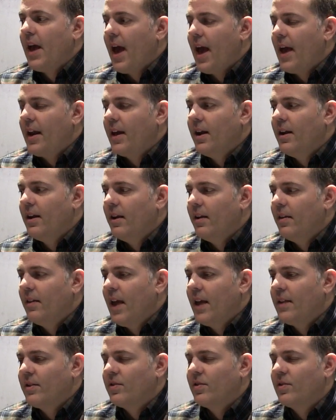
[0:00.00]
added
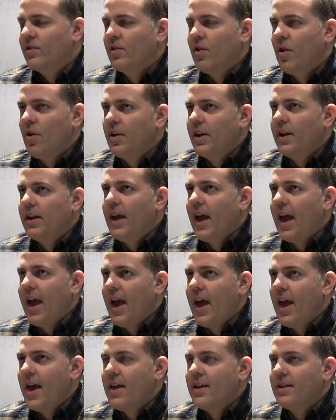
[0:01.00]
that started
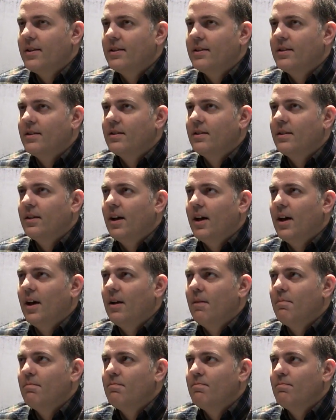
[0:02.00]
as
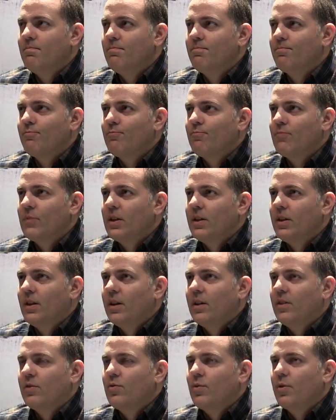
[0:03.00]

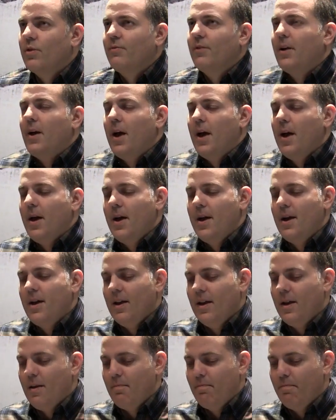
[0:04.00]
sort of
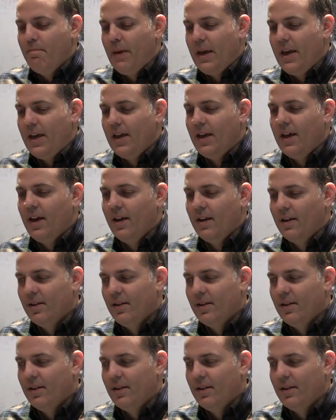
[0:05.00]
a big